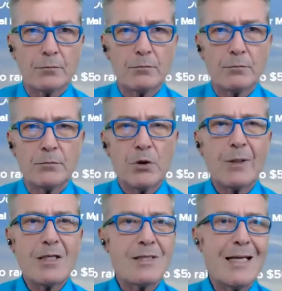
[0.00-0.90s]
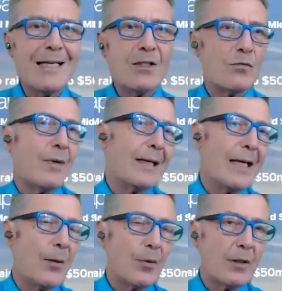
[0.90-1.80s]
So in a standard Reg
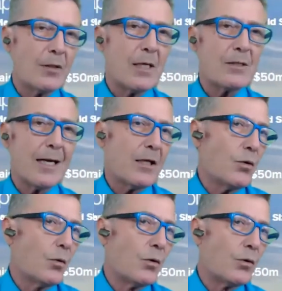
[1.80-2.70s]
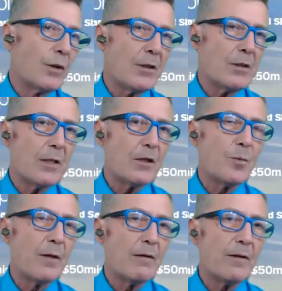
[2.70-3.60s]
A plus, that's annual audit, 6
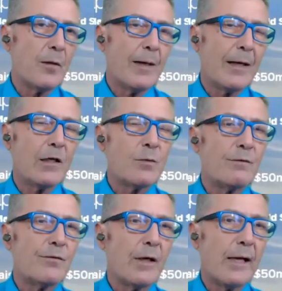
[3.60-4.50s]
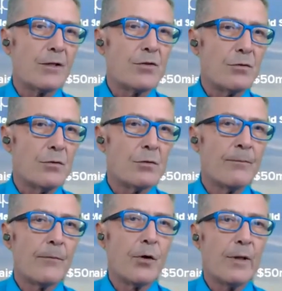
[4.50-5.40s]
monthly management financials.
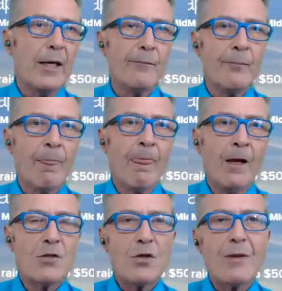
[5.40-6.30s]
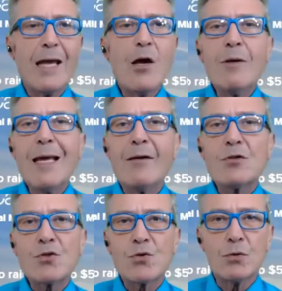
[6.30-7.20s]
Okay, so they only have a
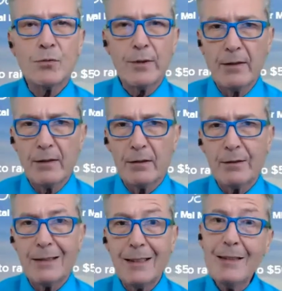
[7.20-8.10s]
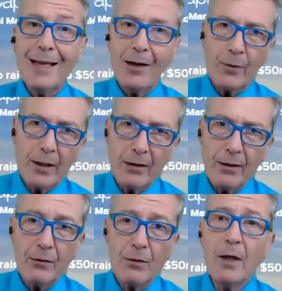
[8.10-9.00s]
short window, and in that
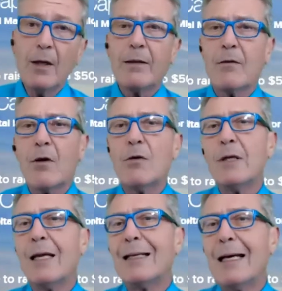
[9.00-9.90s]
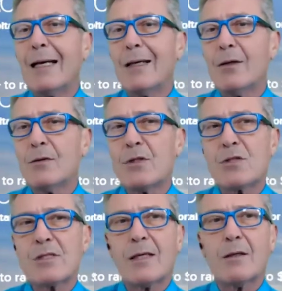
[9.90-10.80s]
window, they're only allowed to
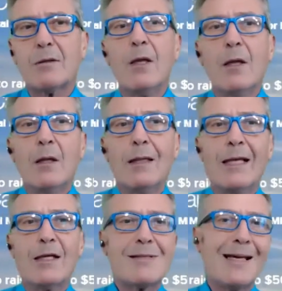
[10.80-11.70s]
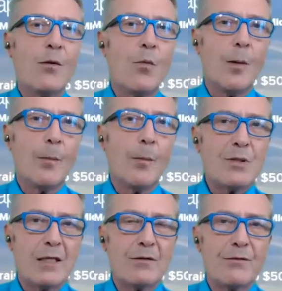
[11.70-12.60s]
sell less than
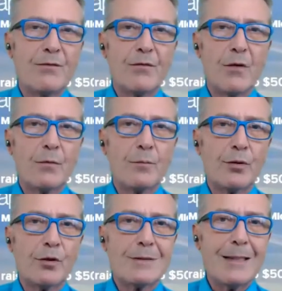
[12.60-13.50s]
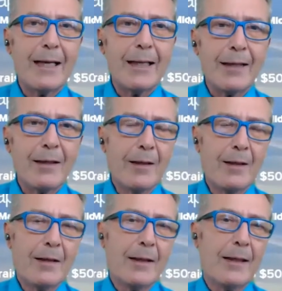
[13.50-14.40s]
1% of float per day.
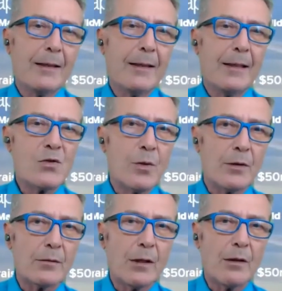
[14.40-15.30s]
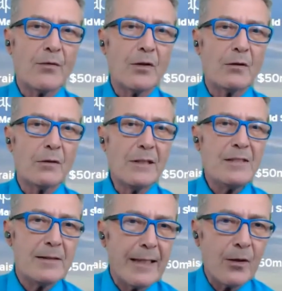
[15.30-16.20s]
And guess what? If you're not
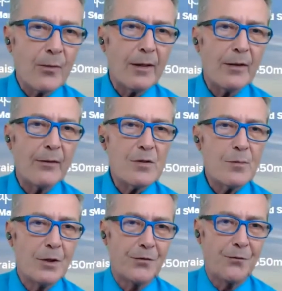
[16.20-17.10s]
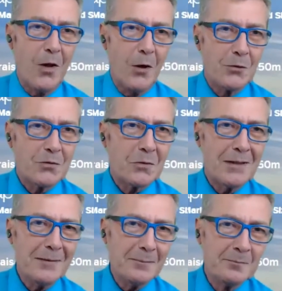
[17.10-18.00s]
listed anywhere, there isn't much float,
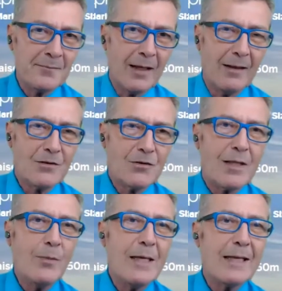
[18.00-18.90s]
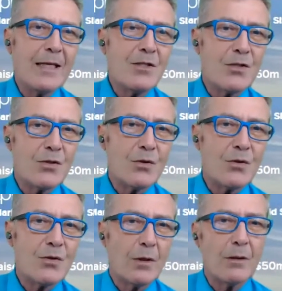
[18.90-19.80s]
right? So then we get into
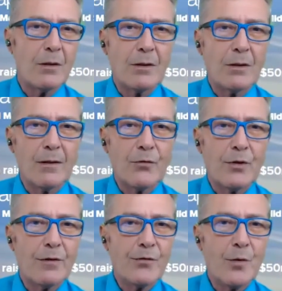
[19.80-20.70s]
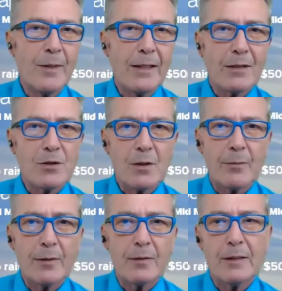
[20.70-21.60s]
what I'll cover in a few minutes,
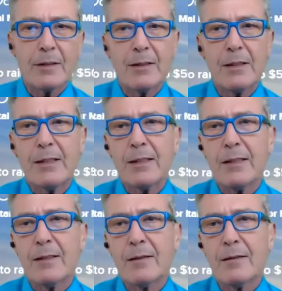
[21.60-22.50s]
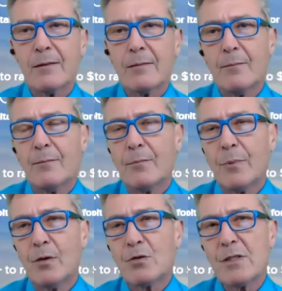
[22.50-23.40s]
the
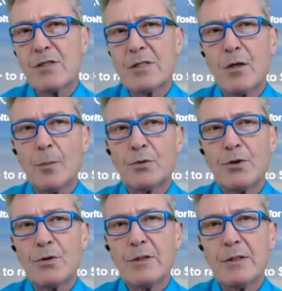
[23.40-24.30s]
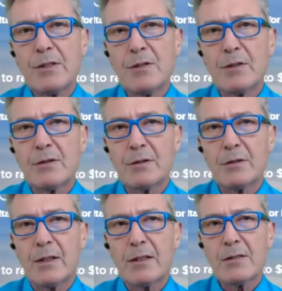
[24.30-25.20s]
post-listing opportunities
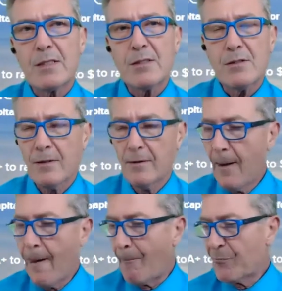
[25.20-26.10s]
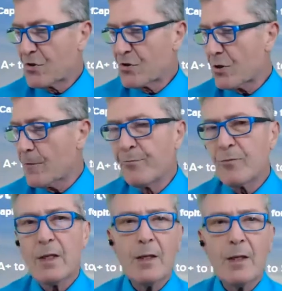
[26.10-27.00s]
that exist. So,
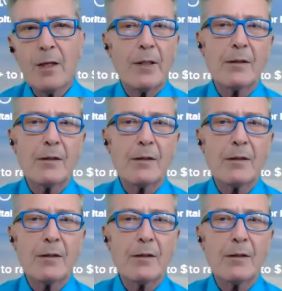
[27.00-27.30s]
but